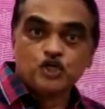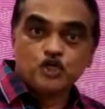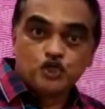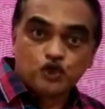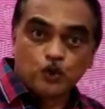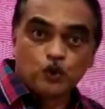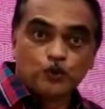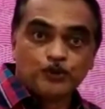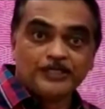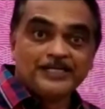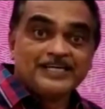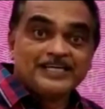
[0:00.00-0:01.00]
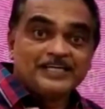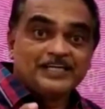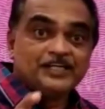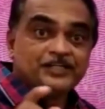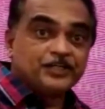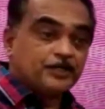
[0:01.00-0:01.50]
shown
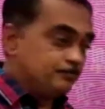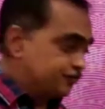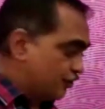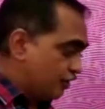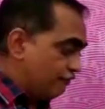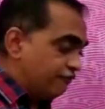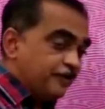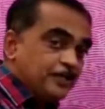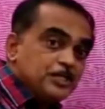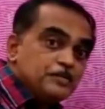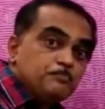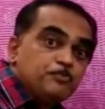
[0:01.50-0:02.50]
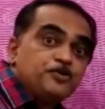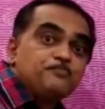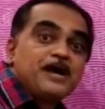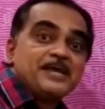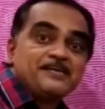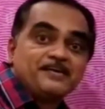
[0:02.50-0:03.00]
in terms of input
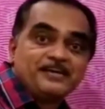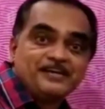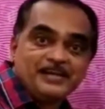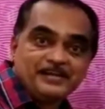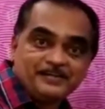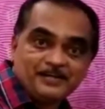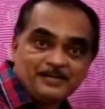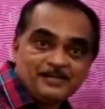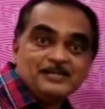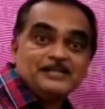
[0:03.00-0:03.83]
binary data.